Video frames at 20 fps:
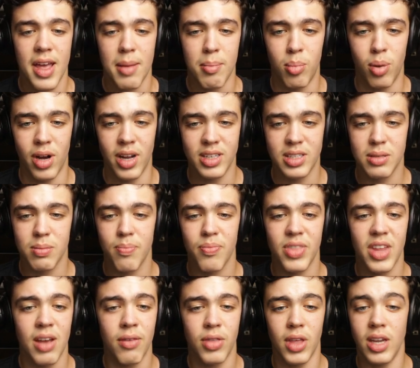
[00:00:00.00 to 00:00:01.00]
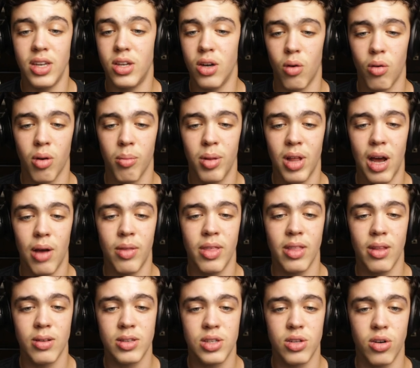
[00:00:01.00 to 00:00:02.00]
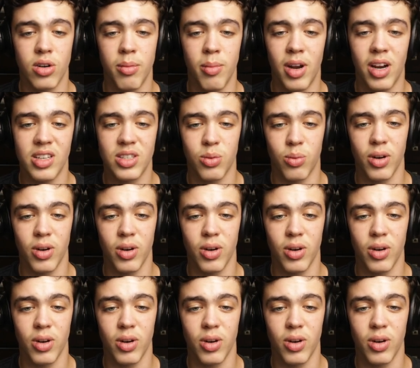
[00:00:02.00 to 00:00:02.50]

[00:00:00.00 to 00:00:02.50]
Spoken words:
But if they don't reply within those 30 minutes,